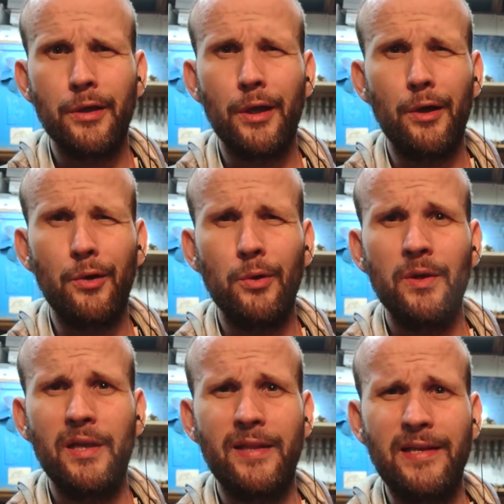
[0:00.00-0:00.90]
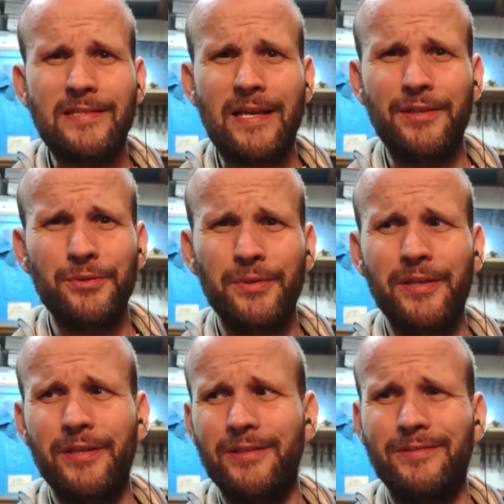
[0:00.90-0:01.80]
and that's
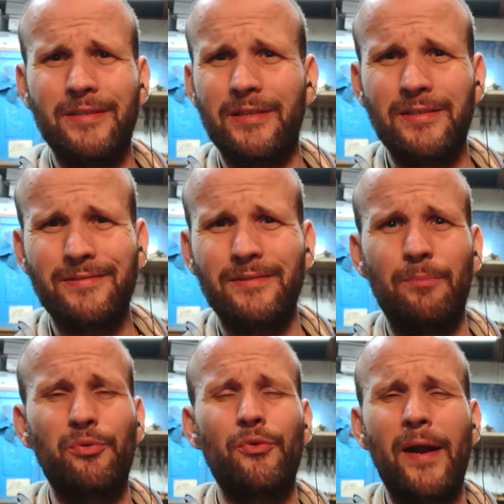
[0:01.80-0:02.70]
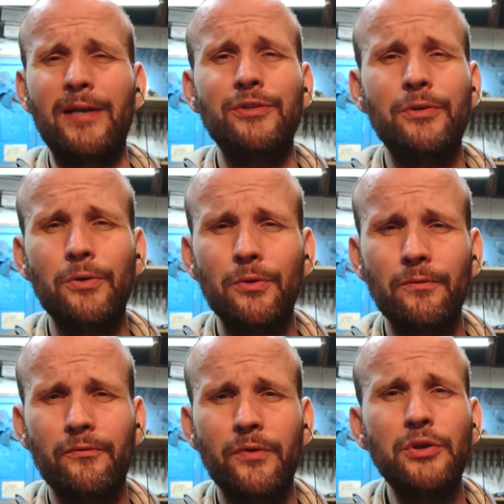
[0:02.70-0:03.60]
actually a practical
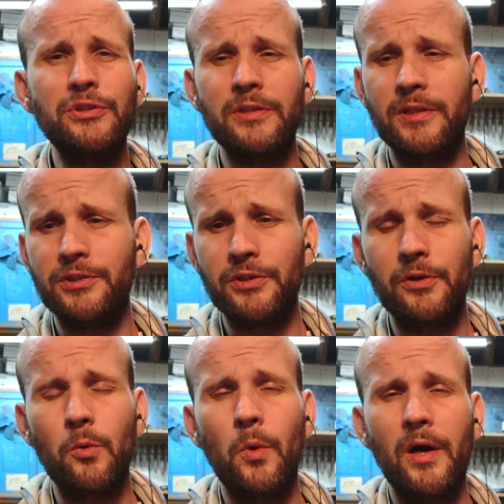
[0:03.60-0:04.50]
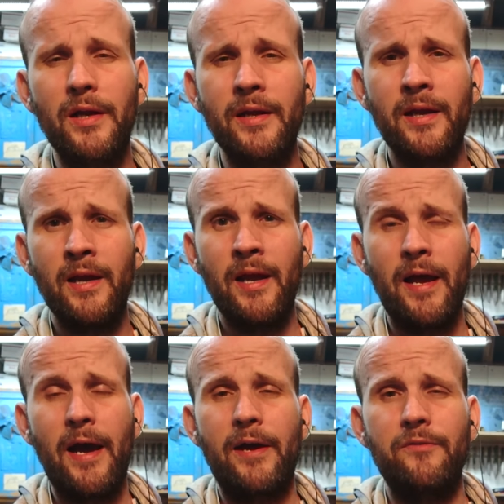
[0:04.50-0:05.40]
function that you're going to want
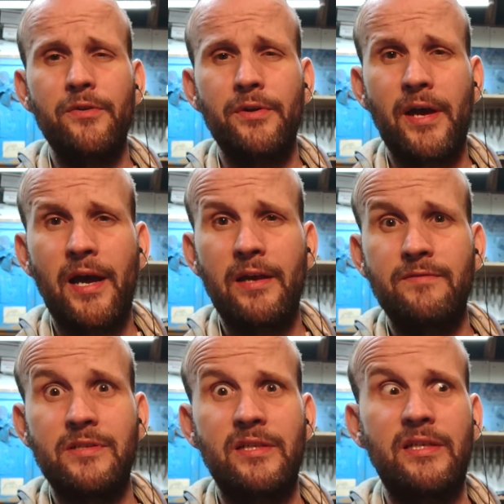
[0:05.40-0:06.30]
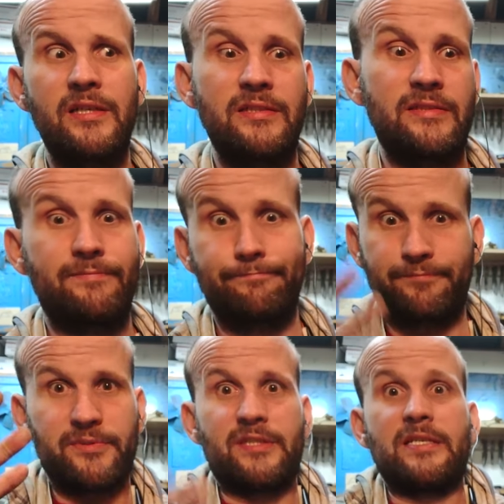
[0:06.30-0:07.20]
out of your knives in a
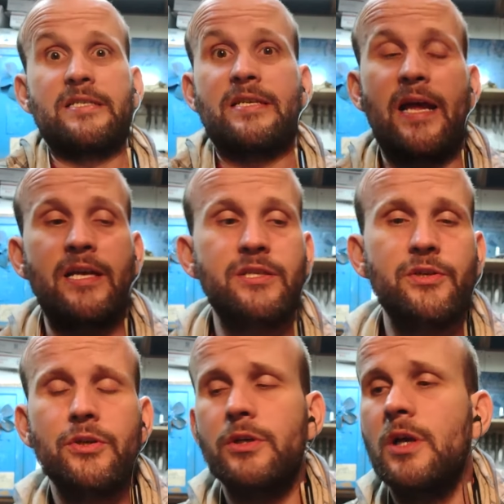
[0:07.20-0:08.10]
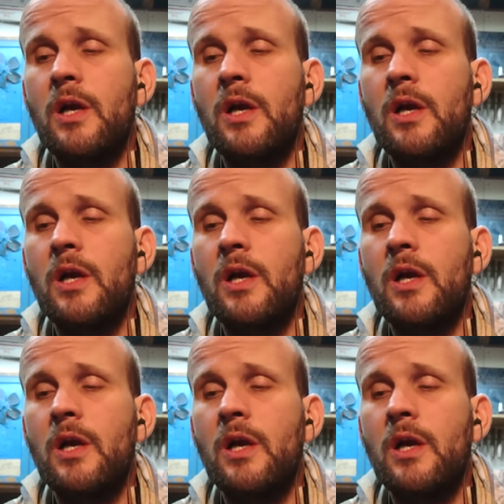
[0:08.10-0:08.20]
disaster